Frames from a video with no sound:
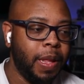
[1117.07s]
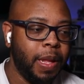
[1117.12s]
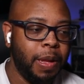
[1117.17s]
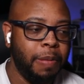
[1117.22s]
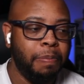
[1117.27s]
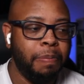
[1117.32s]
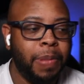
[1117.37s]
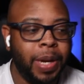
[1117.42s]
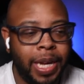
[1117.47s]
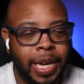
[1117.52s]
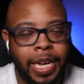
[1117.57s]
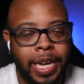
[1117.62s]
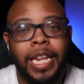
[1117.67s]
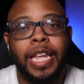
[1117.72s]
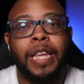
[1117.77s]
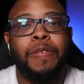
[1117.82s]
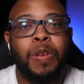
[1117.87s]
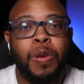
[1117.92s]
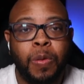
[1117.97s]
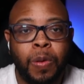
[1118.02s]
But
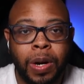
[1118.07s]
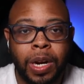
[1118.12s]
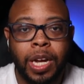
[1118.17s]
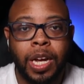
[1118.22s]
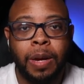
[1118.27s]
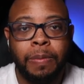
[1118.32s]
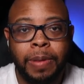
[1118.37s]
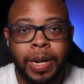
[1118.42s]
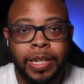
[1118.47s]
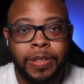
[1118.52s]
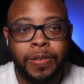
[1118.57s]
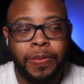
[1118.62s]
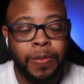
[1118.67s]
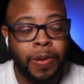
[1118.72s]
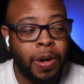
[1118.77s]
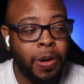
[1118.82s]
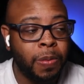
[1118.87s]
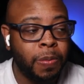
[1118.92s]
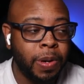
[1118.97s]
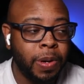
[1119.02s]
if you want to update your
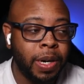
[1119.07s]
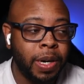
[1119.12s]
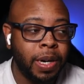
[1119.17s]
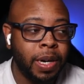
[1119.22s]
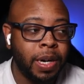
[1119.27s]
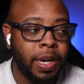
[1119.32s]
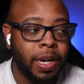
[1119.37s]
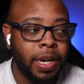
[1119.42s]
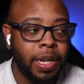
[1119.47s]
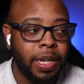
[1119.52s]
firmware,